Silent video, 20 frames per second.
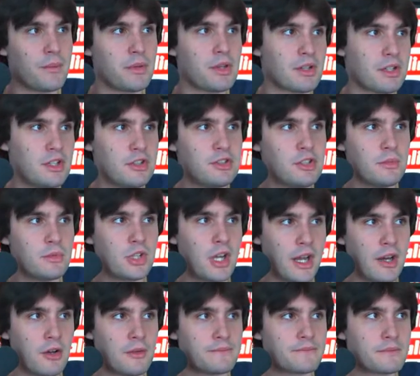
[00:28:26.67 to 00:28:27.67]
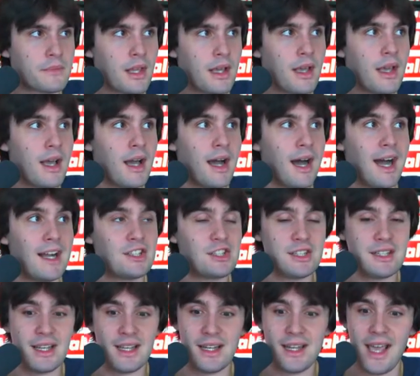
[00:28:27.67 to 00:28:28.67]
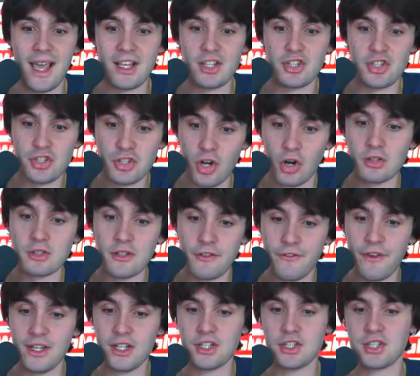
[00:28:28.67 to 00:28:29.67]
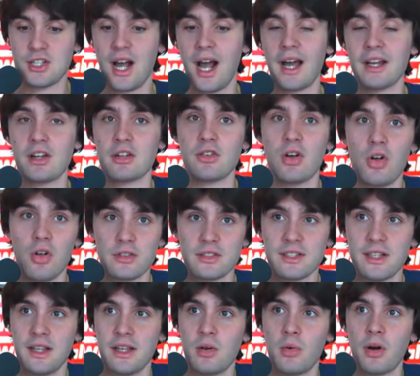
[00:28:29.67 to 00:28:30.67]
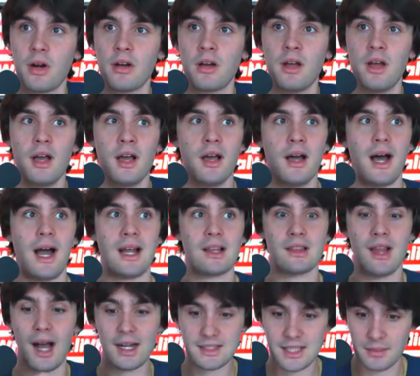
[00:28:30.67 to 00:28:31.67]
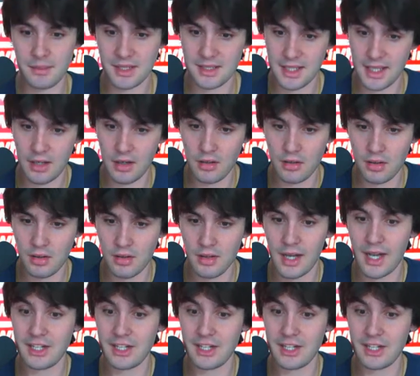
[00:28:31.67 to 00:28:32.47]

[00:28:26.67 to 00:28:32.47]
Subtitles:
of Their YouTube channel. I just did a start to finish guide on wholesaling where I locked up the deal.